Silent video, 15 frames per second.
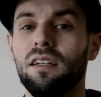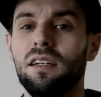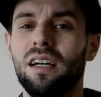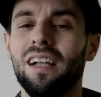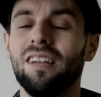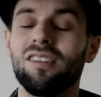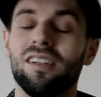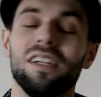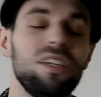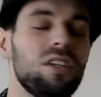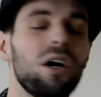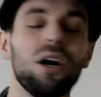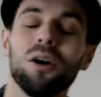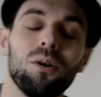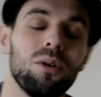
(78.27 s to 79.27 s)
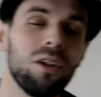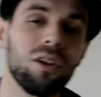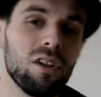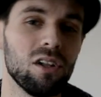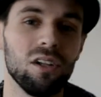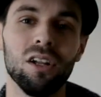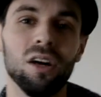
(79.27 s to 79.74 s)
It's no,
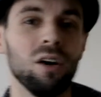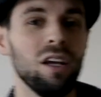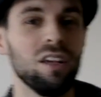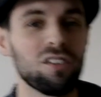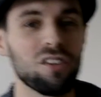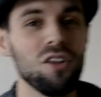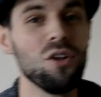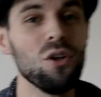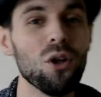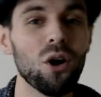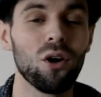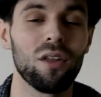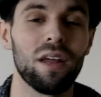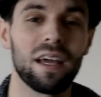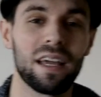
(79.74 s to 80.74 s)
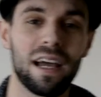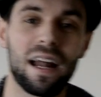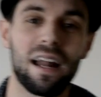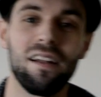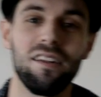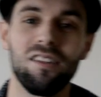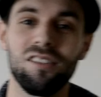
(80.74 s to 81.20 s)
it's not that
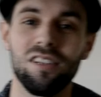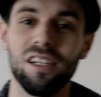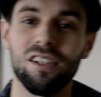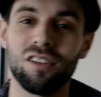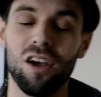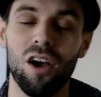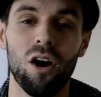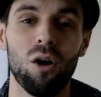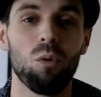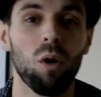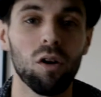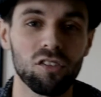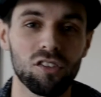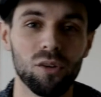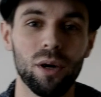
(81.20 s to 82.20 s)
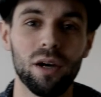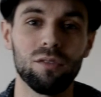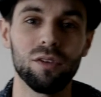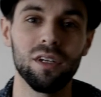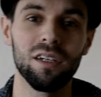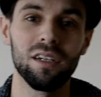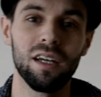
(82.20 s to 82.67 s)
kind of disease
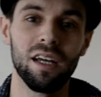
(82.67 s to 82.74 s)
whatsoever.